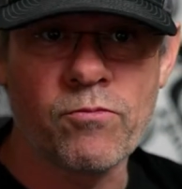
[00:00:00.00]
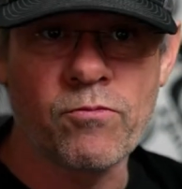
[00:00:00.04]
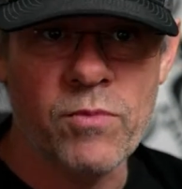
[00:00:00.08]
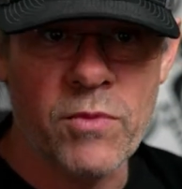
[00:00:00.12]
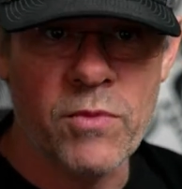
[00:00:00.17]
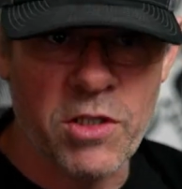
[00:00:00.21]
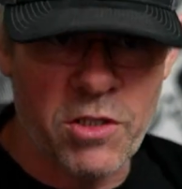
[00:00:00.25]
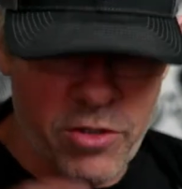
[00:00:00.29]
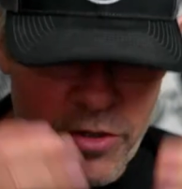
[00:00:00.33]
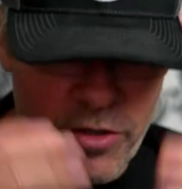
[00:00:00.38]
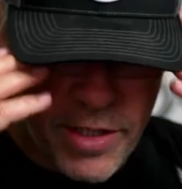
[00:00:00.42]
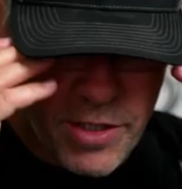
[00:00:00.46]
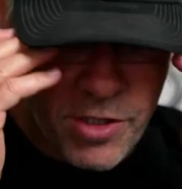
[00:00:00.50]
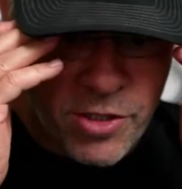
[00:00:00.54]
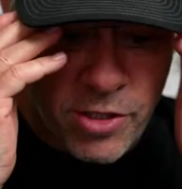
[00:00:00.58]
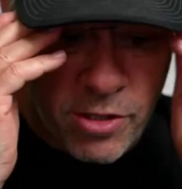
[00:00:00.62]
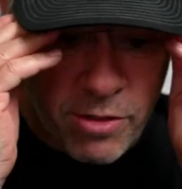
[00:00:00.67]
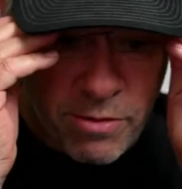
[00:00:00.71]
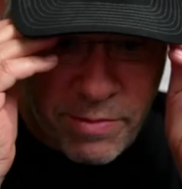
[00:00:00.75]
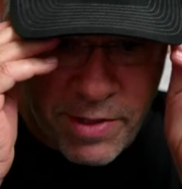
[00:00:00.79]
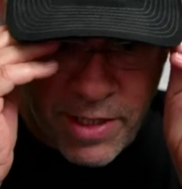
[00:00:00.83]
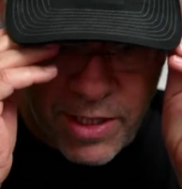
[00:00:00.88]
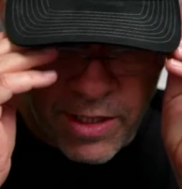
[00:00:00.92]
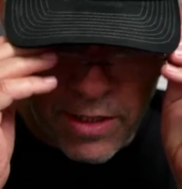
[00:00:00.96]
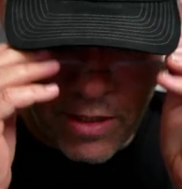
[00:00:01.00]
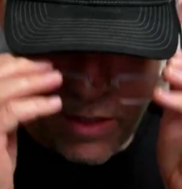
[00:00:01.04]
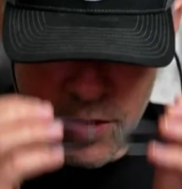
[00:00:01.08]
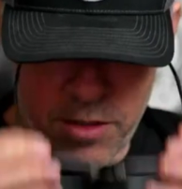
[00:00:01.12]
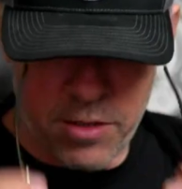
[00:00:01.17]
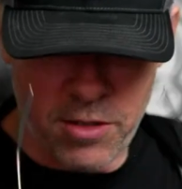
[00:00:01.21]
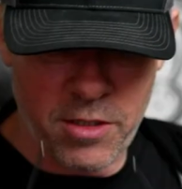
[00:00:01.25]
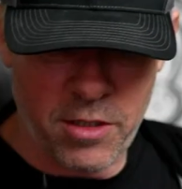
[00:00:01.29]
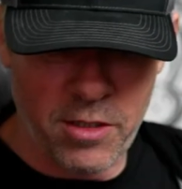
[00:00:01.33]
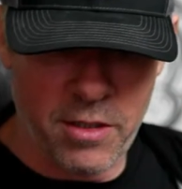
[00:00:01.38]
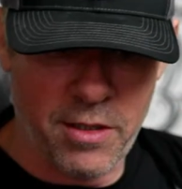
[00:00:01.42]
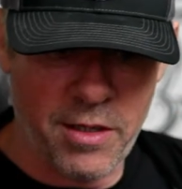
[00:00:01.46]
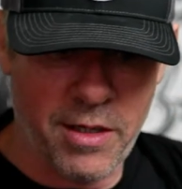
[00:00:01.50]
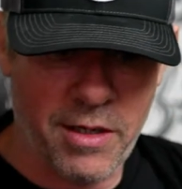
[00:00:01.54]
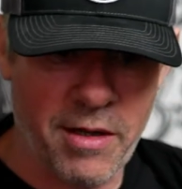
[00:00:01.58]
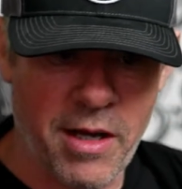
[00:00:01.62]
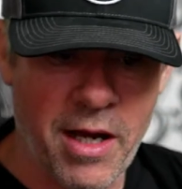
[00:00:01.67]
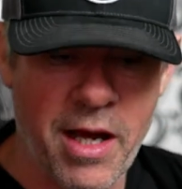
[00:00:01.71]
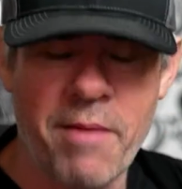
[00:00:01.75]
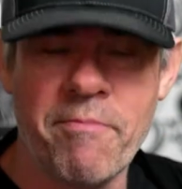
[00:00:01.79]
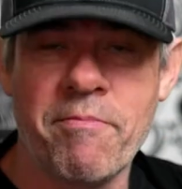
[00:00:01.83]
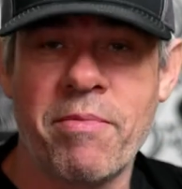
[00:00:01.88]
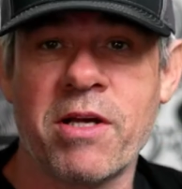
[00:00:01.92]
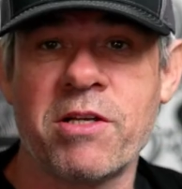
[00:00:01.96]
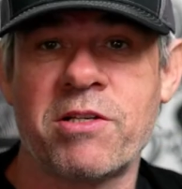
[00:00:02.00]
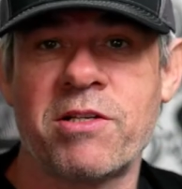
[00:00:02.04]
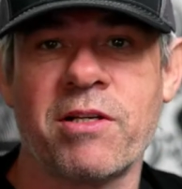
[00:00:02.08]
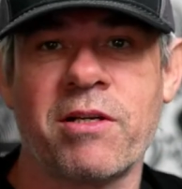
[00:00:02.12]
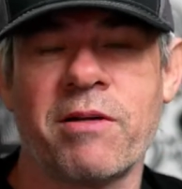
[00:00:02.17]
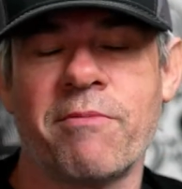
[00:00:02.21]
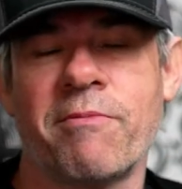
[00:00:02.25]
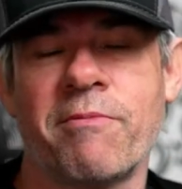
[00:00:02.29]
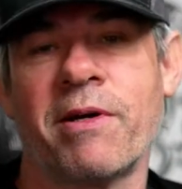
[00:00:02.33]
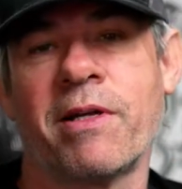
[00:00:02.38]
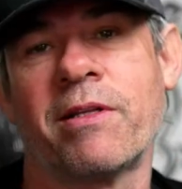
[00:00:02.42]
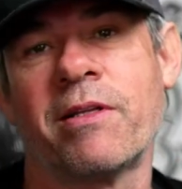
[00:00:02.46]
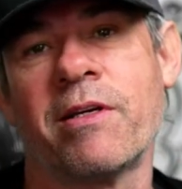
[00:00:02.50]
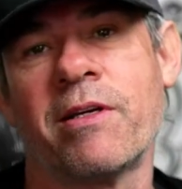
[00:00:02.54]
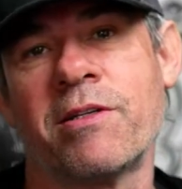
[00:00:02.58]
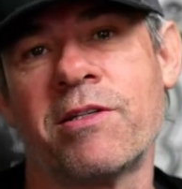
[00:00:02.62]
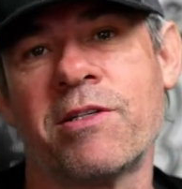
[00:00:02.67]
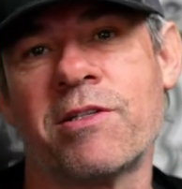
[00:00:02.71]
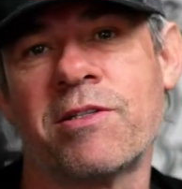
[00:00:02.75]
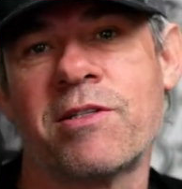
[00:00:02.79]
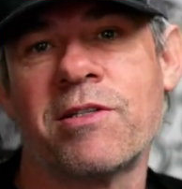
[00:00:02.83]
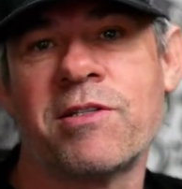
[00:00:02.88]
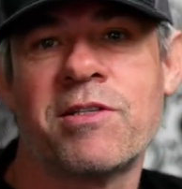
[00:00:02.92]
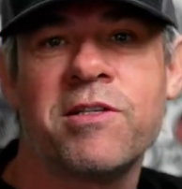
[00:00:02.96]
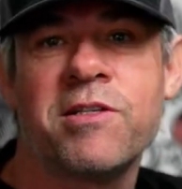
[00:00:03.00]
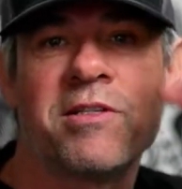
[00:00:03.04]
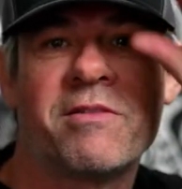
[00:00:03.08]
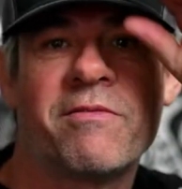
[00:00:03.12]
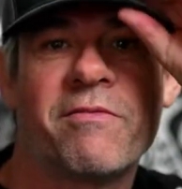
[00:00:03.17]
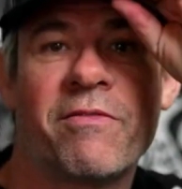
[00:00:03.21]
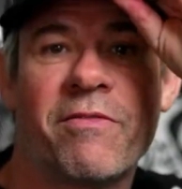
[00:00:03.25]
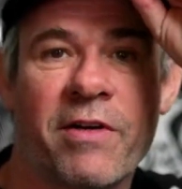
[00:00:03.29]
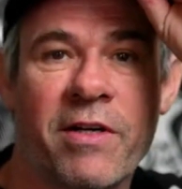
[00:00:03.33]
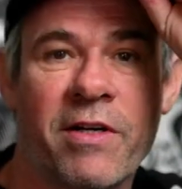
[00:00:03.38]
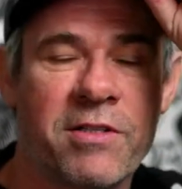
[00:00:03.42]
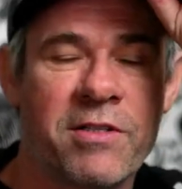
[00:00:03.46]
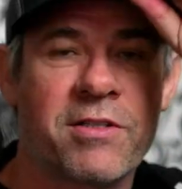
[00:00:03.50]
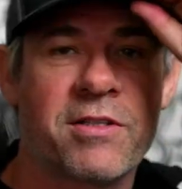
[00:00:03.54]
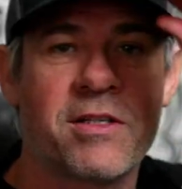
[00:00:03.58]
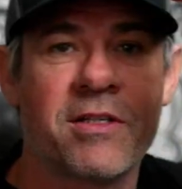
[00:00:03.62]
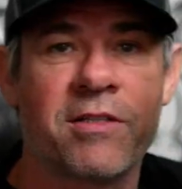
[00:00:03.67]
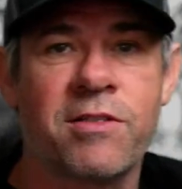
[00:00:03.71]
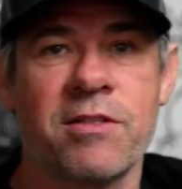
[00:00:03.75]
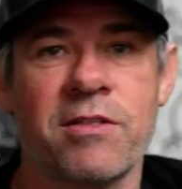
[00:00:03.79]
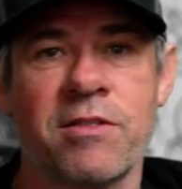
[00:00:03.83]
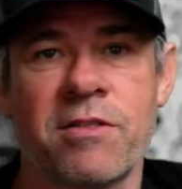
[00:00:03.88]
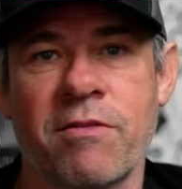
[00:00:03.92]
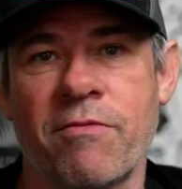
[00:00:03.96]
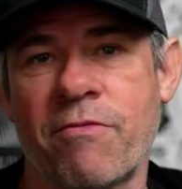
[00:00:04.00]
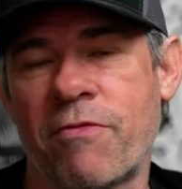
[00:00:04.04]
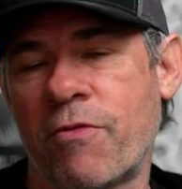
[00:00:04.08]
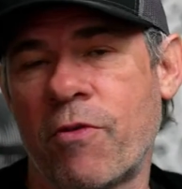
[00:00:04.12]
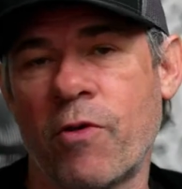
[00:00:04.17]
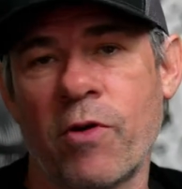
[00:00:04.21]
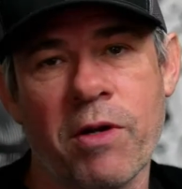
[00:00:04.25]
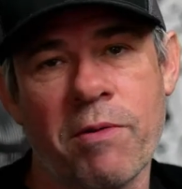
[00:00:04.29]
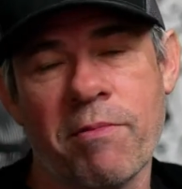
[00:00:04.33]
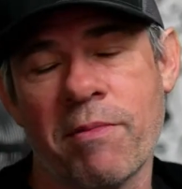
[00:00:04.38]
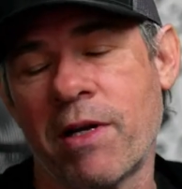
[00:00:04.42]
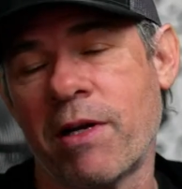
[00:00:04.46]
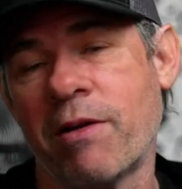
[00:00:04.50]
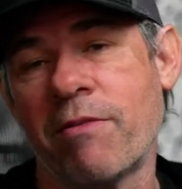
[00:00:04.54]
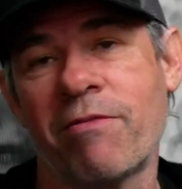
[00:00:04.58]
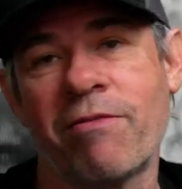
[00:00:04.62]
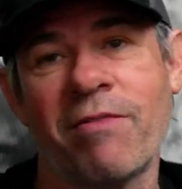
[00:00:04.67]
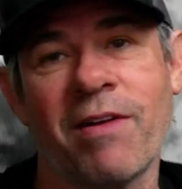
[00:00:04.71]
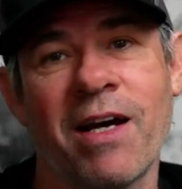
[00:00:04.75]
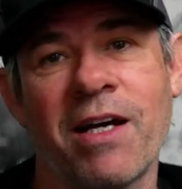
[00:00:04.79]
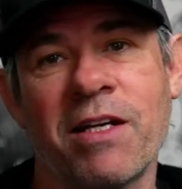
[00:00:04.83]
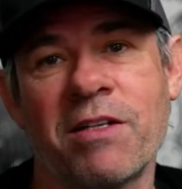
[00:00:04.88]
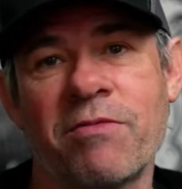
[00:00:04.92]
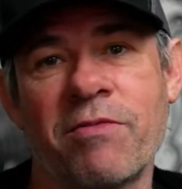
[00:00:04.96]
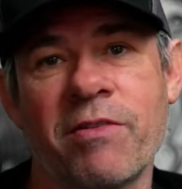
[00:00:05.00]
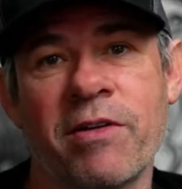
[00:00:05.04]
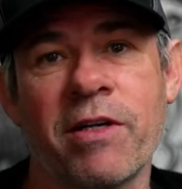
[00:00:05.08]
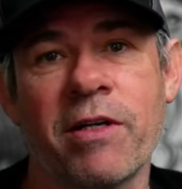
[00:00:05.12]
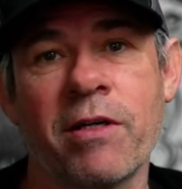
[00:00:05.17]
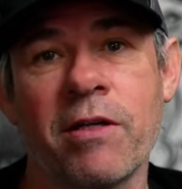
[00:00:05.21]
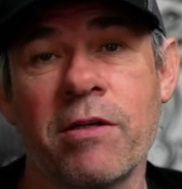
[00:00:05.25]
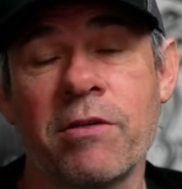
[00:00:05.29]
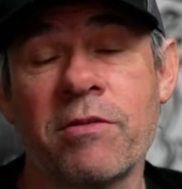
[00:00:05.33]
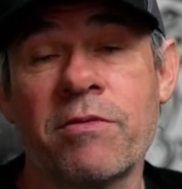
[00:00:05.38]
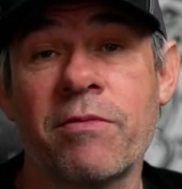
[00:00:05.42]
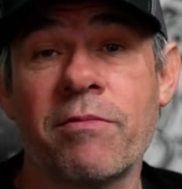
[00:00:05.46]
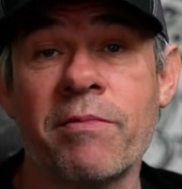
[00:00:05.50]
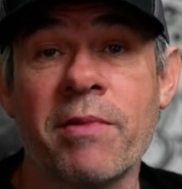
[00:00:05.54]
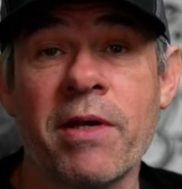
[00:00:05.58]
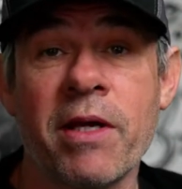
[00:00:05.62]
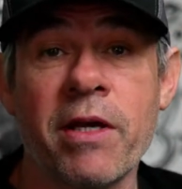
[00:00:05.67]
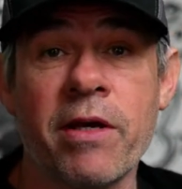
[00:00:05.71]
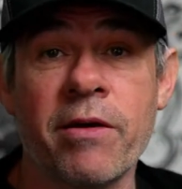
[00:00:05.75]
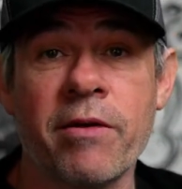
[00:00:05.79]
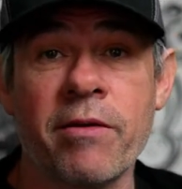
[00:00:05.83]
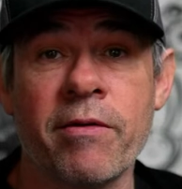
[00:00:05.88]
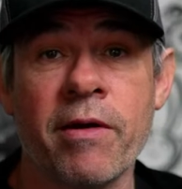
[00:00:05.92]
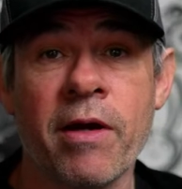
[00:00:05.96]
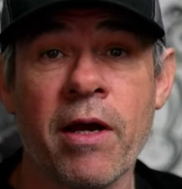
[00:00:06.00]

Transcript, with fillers: the trade show, because, you know, I basically went there just to see some friends because it's a 40 minute flight. It's very close from here